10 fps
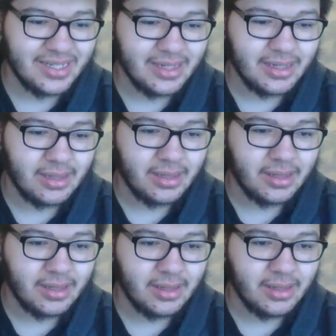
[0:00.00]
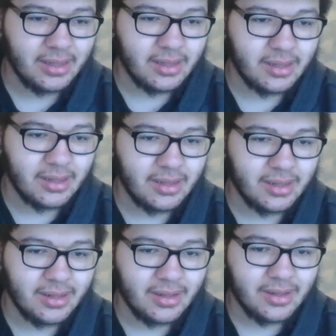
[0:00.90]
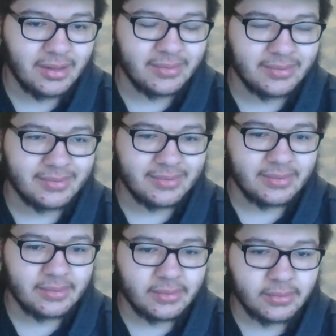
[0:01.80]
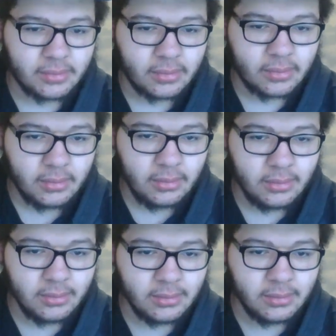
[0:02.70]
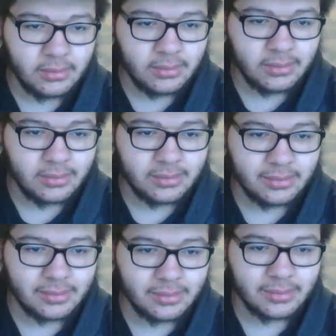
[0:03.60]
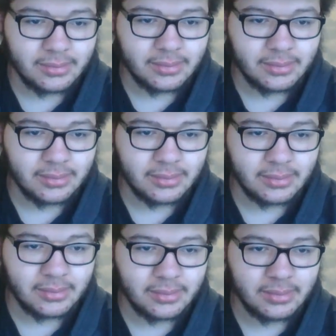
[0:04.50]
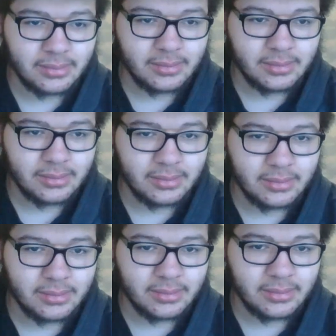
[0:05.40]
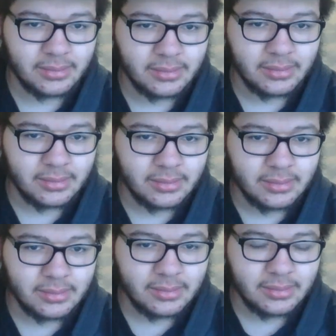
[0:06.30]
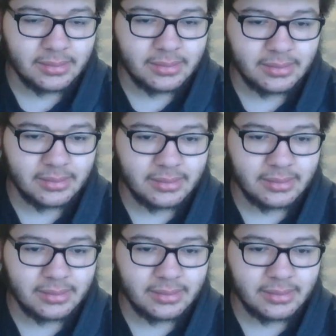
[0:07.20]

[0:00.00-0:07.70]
Nobody speaks.